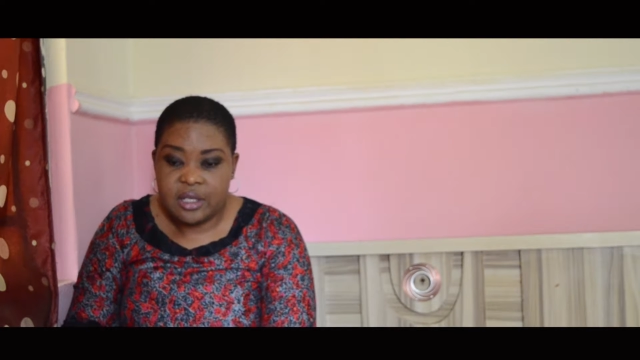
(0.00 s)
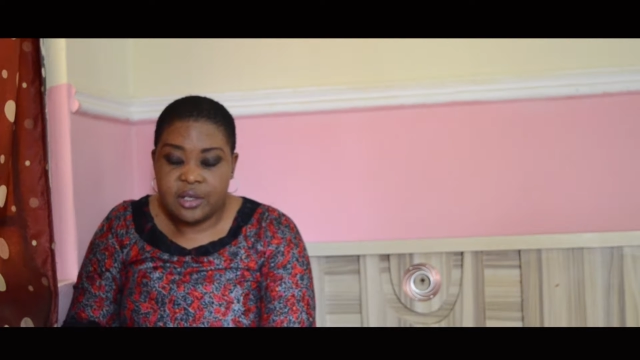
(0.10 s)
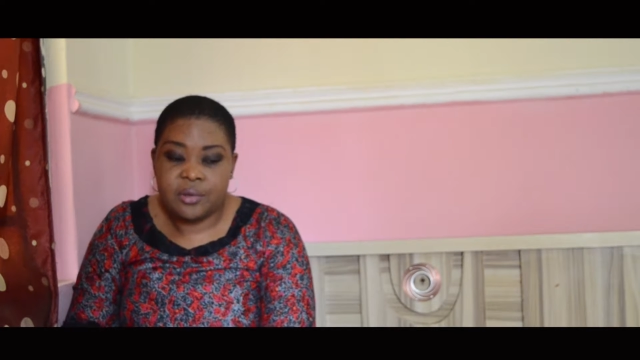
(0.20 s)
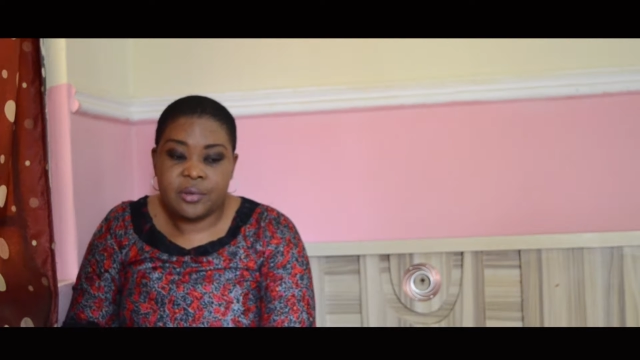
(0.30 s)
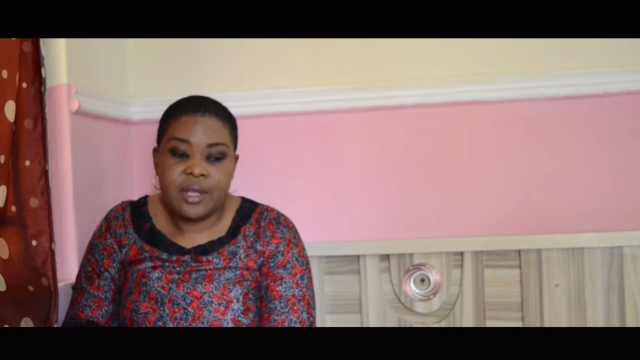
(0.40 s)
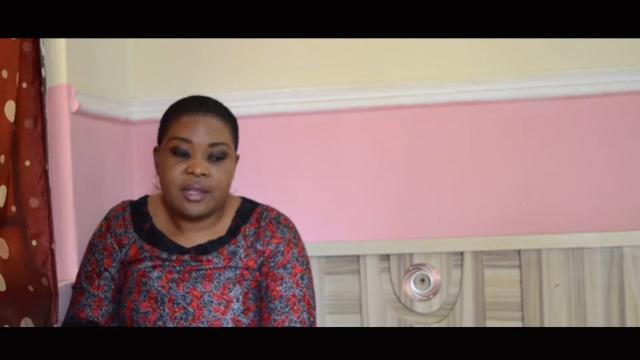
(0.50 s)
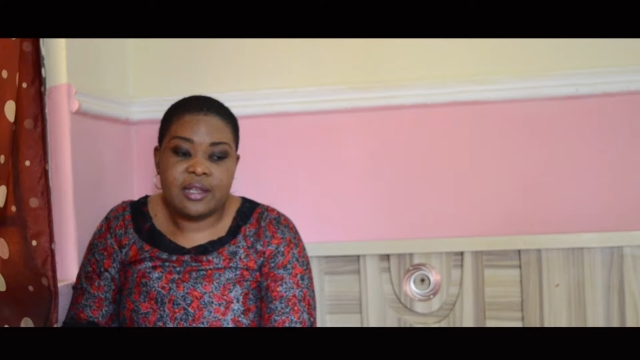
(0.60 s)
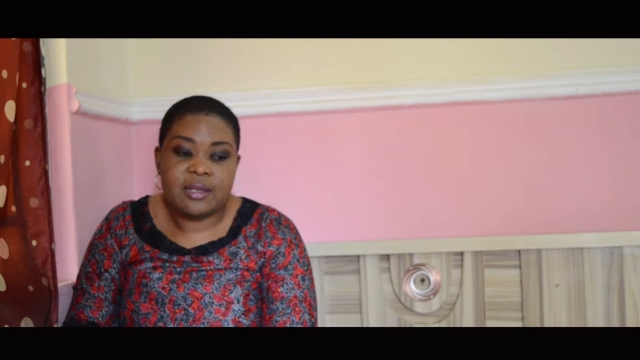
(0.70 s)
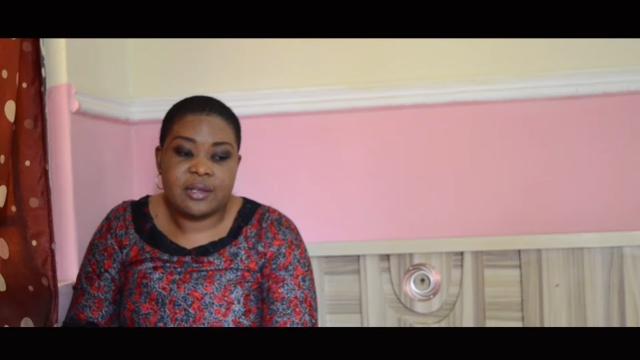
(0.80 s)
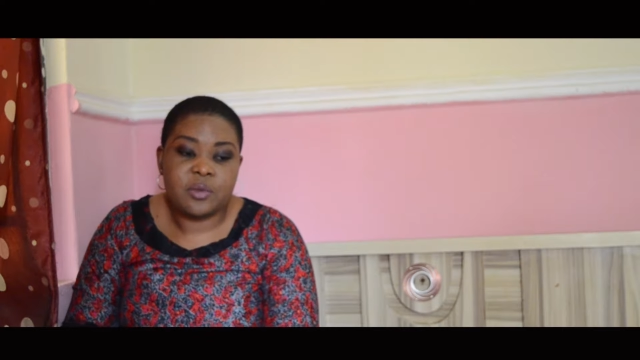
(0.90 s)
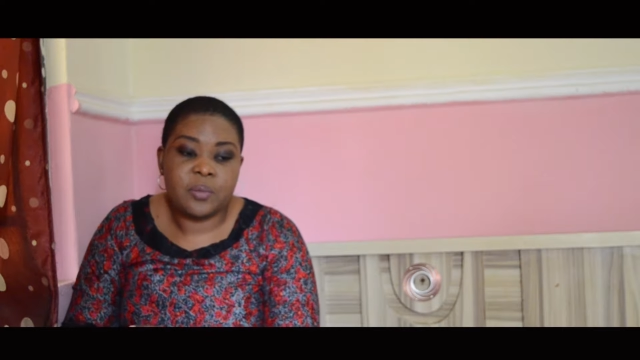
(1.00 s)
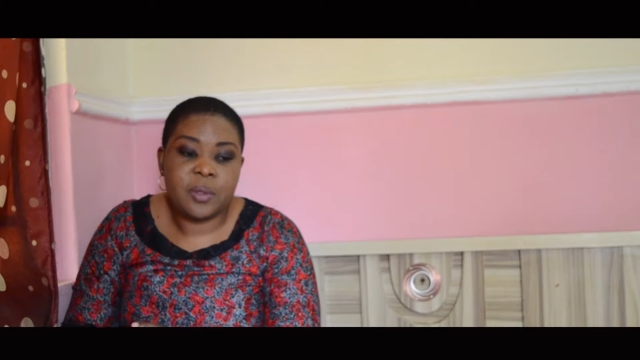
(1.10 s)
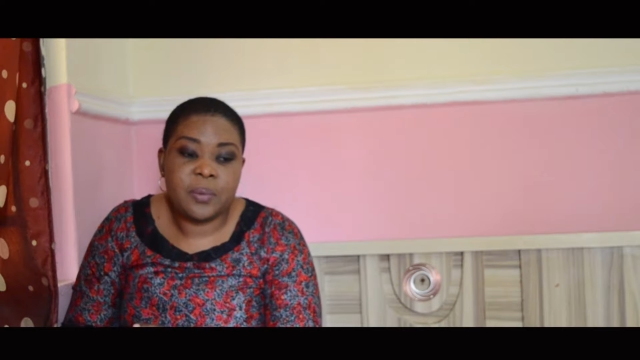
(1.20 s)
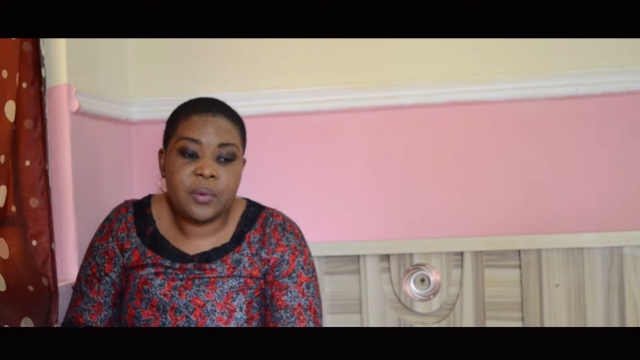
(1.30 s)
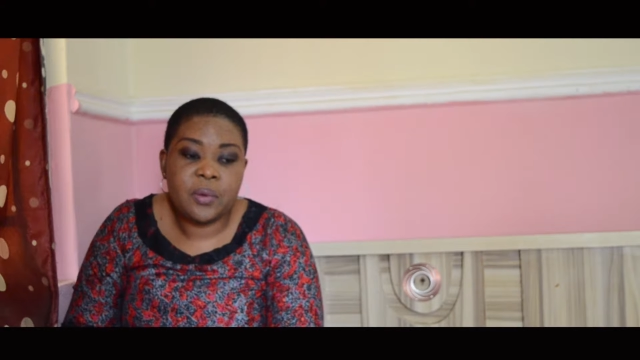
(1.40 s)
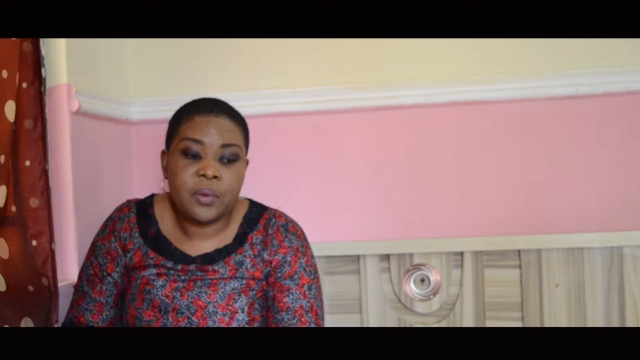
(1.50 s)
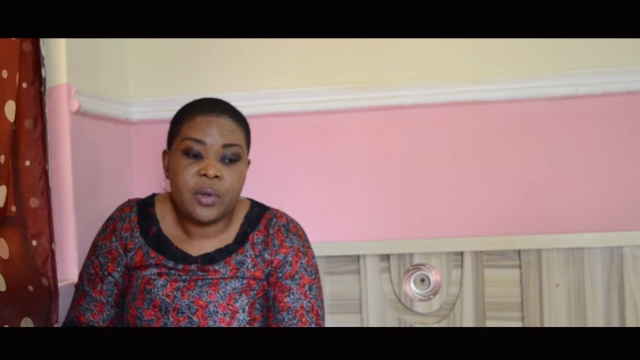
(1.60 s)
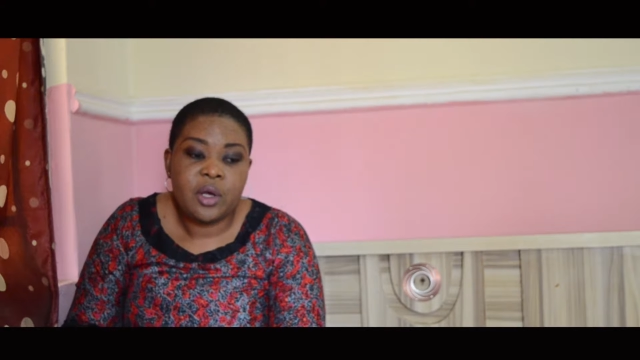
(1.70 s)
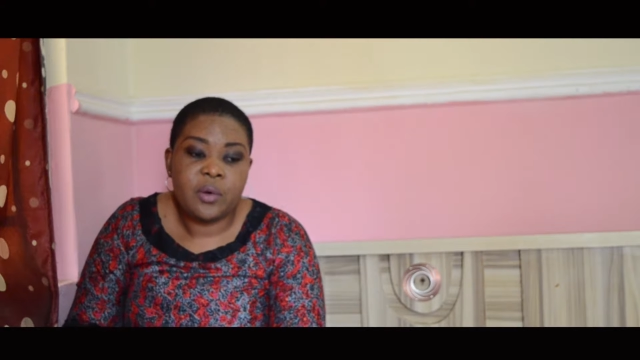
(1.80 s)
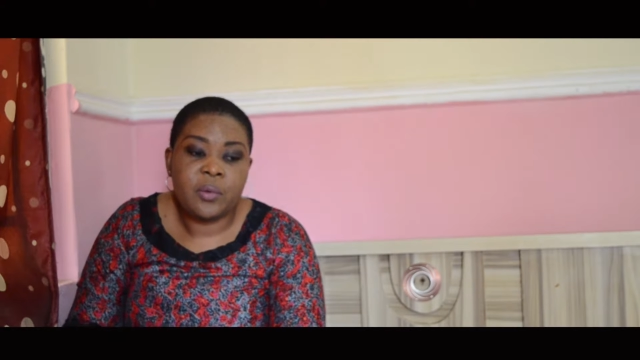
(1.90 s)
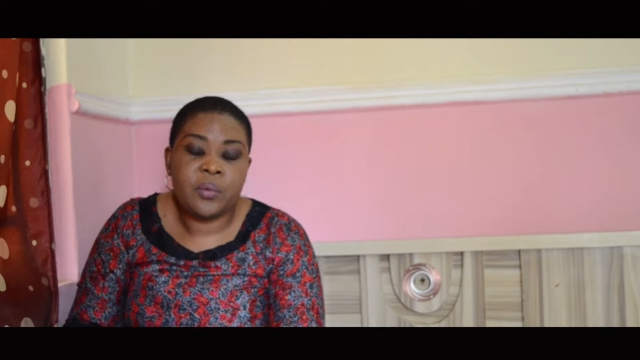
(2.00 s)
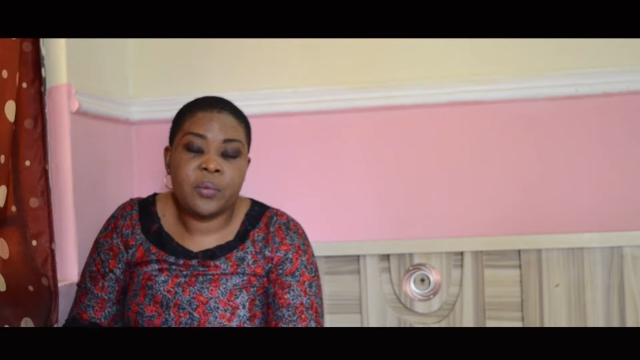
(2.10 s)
You know, then there are some people who,